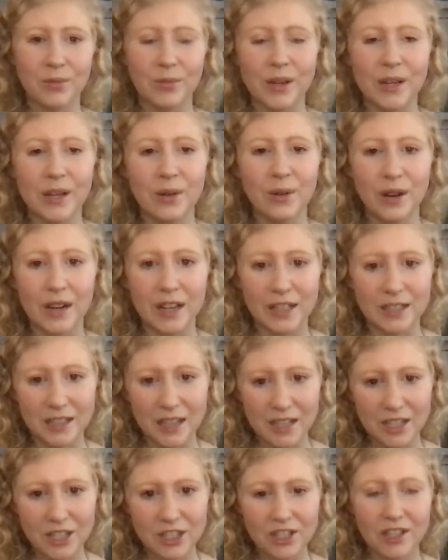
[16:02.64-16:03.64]

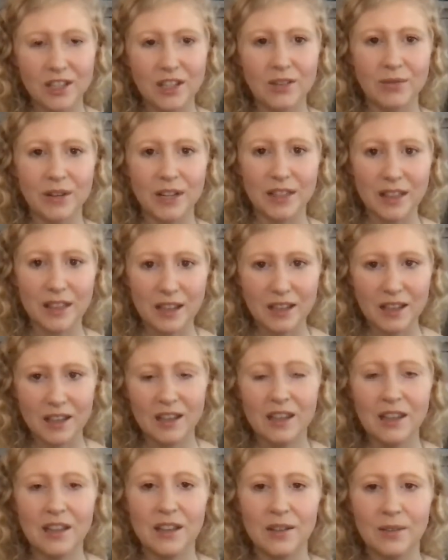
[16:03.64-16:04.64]
reorientation,
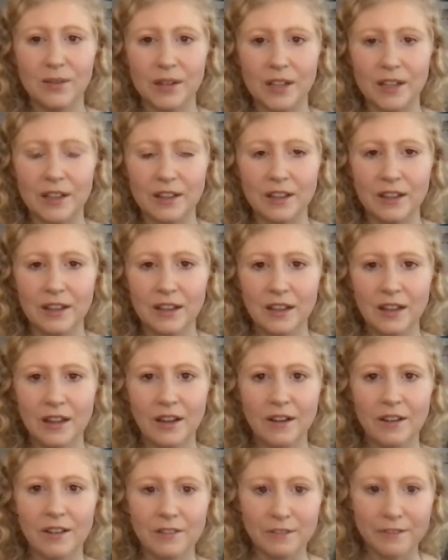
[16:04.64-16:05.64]
rethinking,
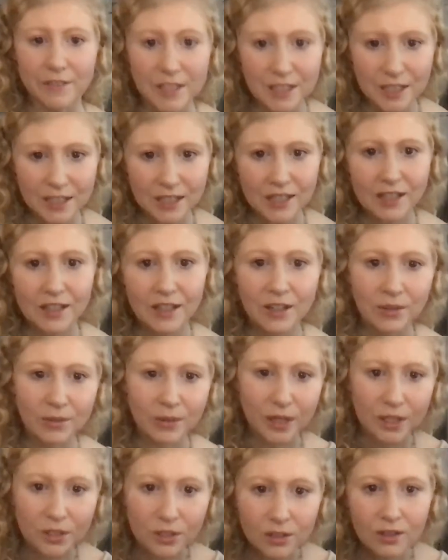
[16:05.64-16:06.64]
revisiting,
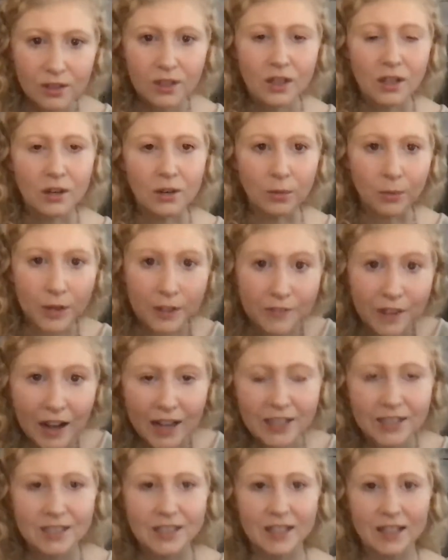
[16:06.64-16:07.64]
re-
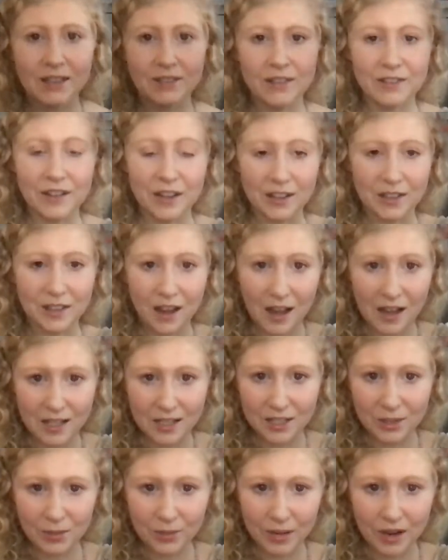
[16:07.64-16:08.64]
revising with our
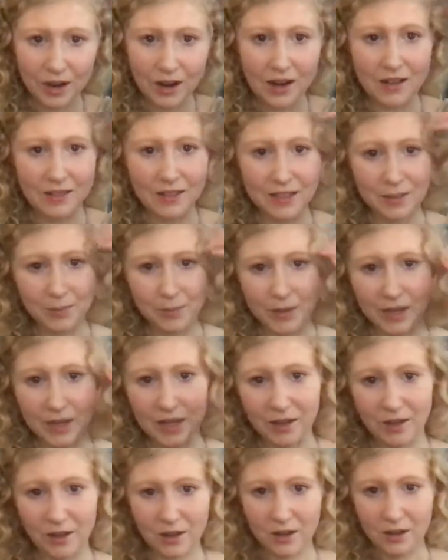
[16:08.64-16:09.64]
thoughts. So we are in this
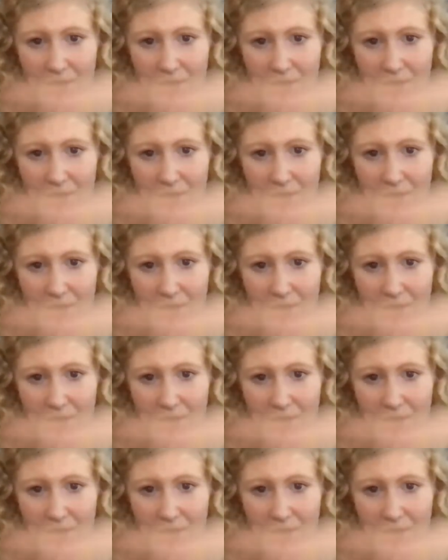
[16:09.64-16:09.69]
big